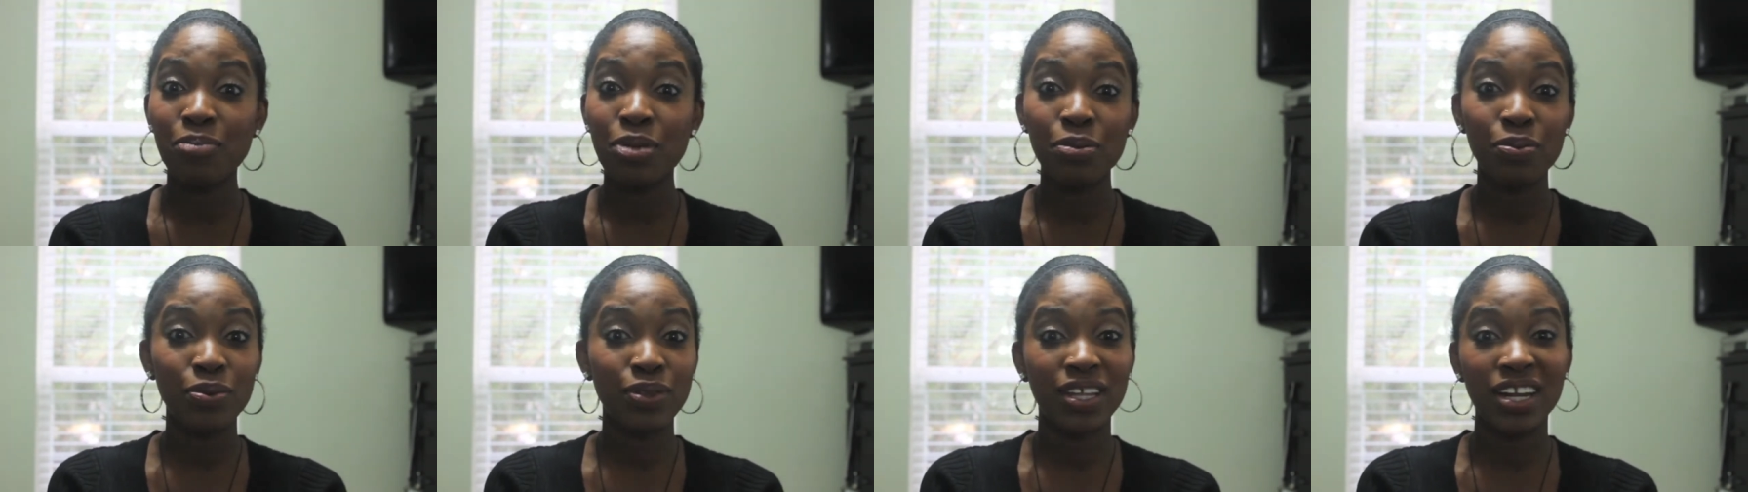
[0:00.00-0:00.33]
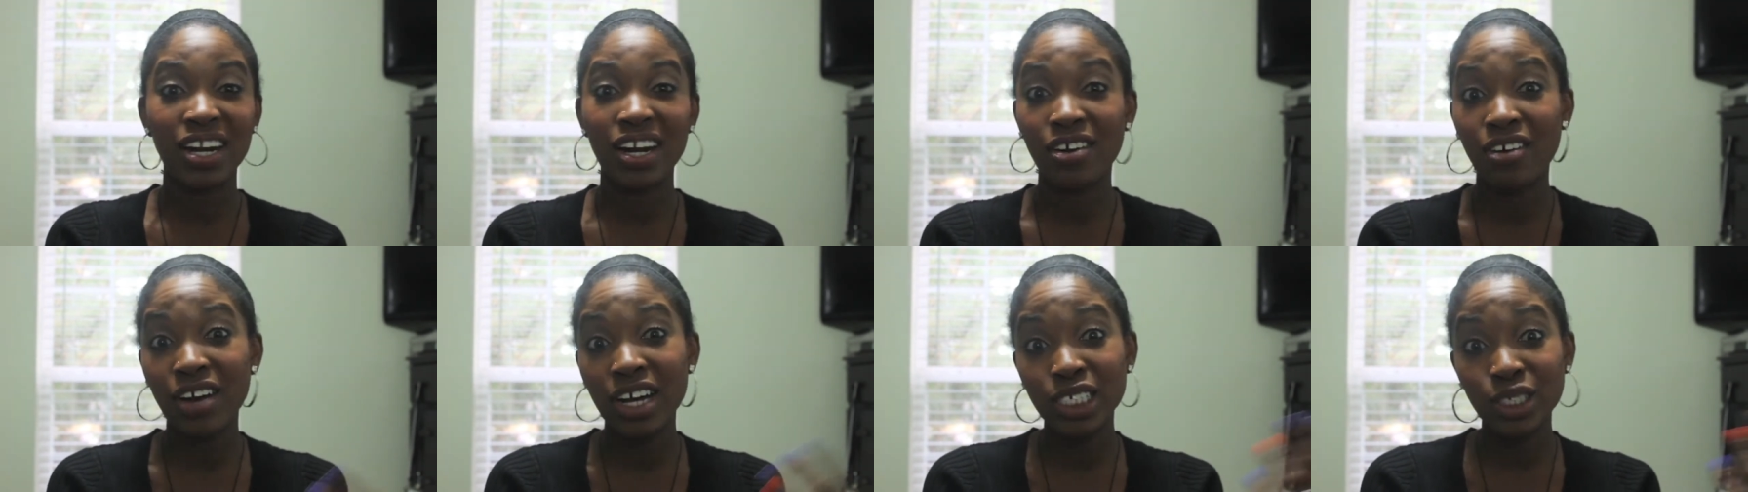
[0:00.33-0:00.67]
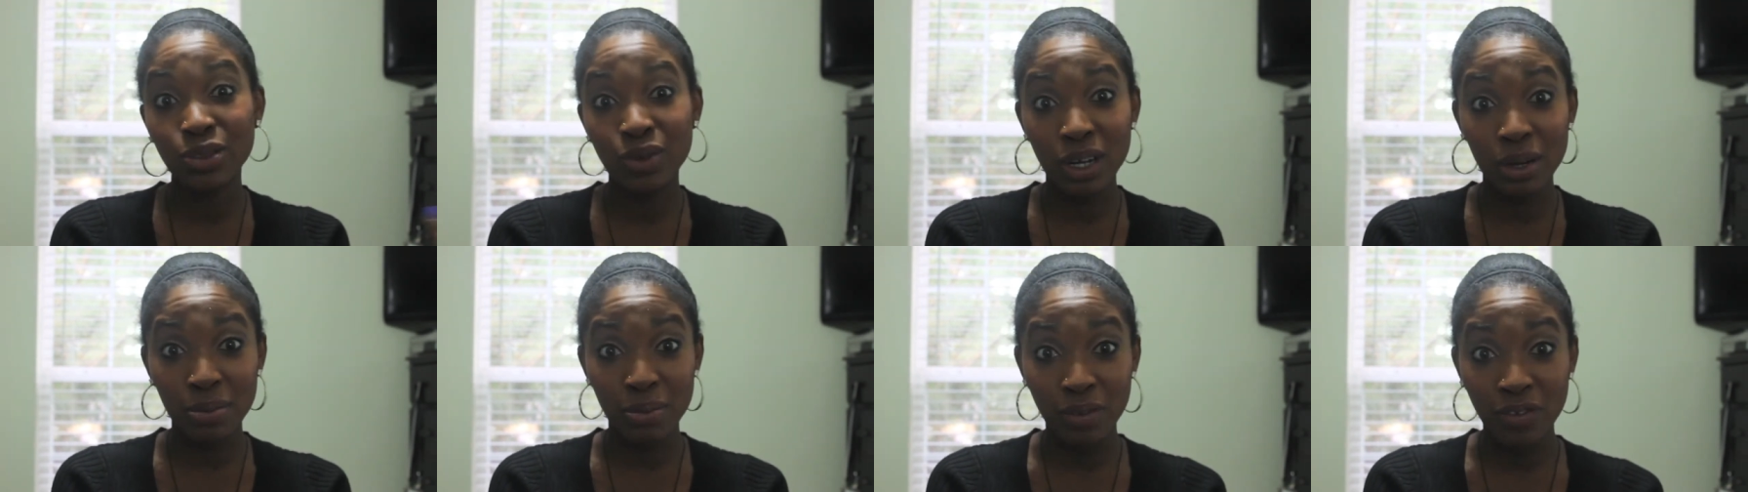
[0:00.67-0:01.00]
people that i
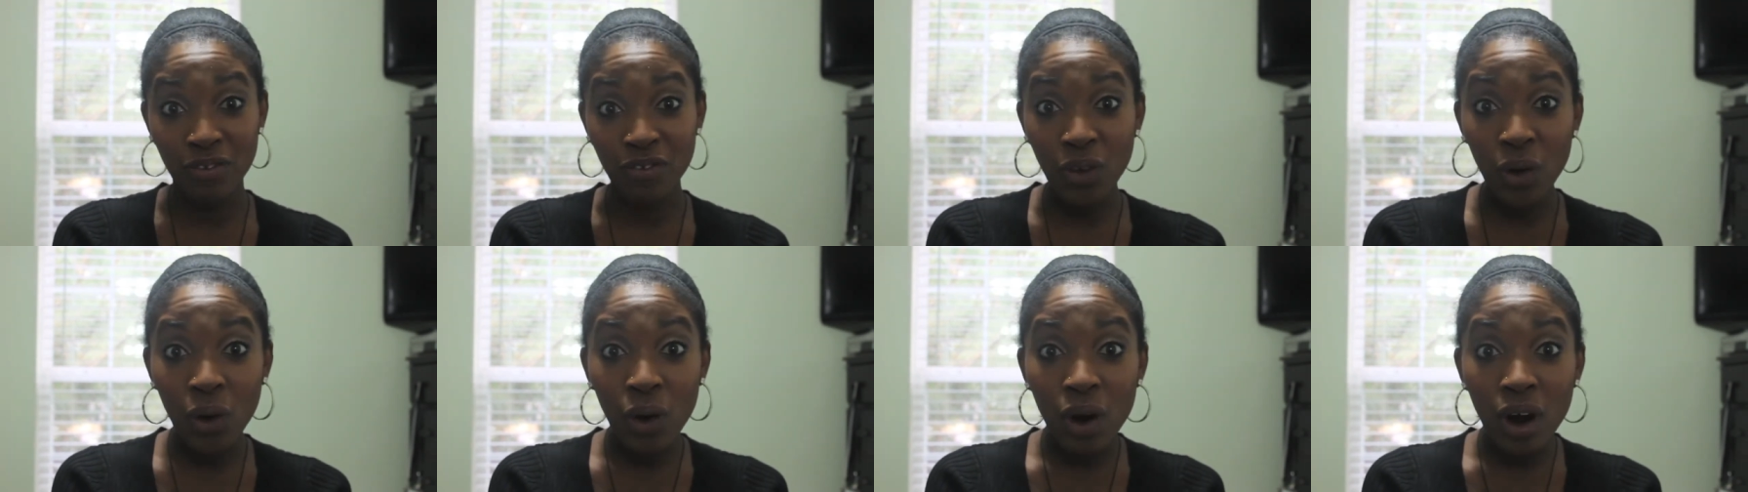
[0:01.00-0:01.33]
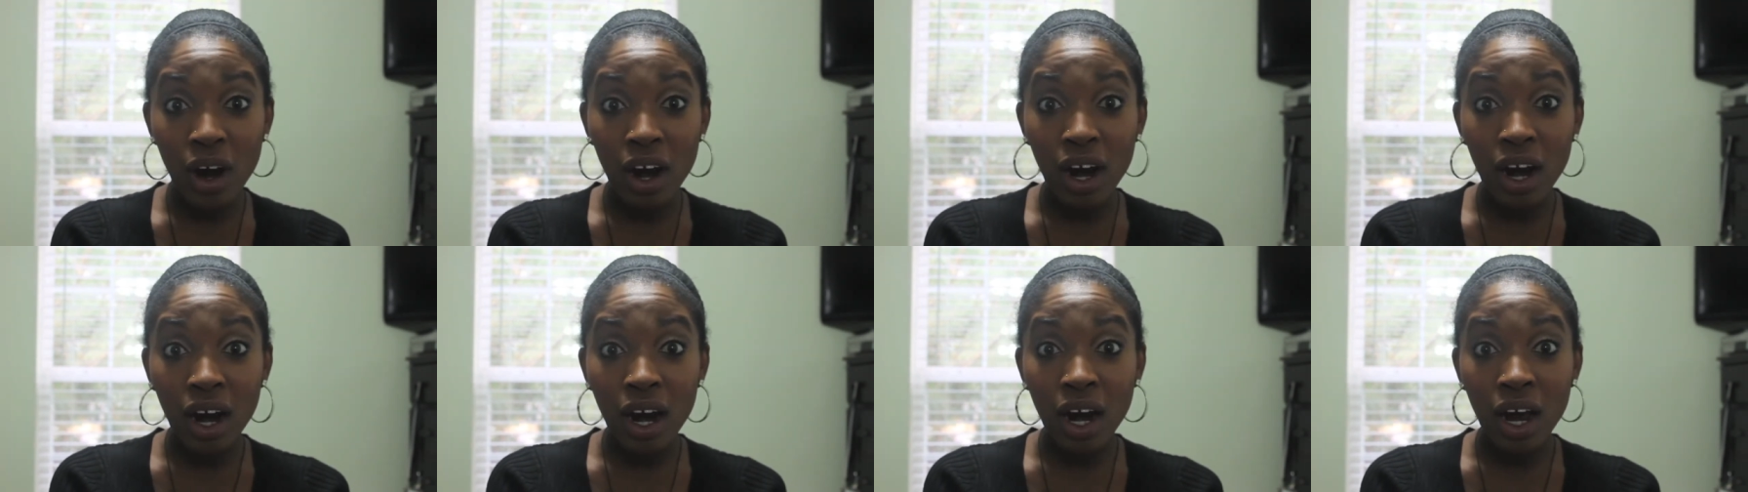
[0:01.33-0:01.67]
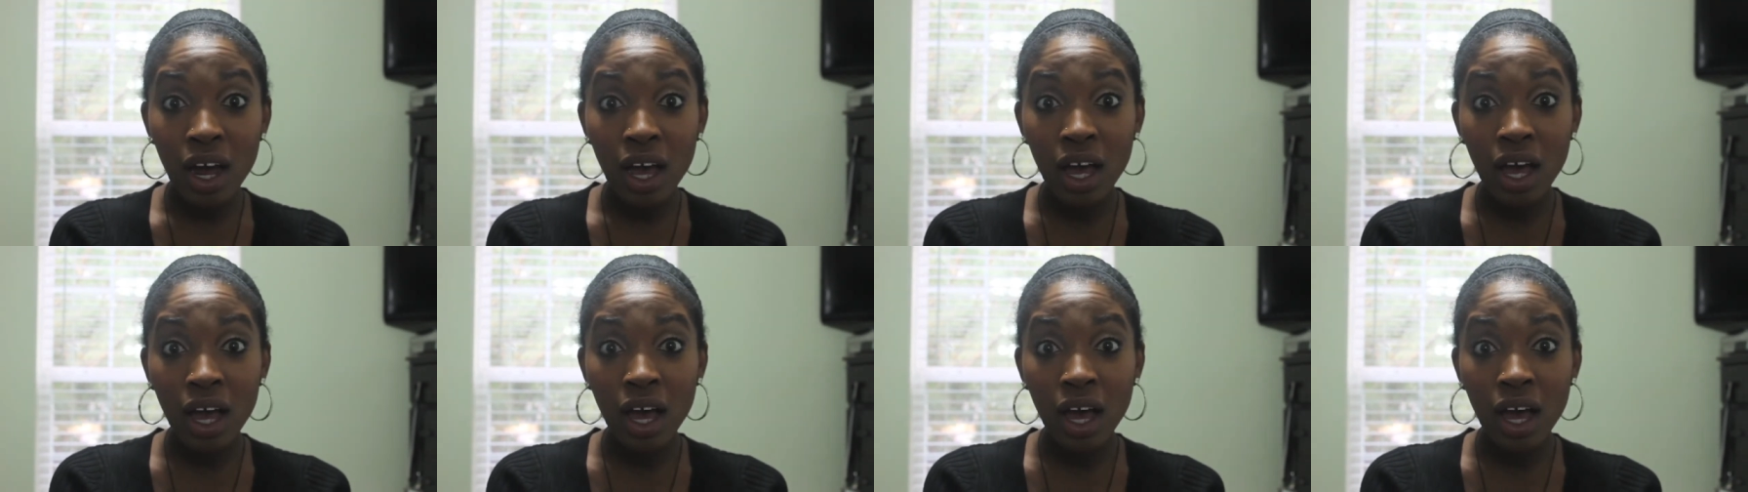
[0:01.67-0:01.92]
graduated before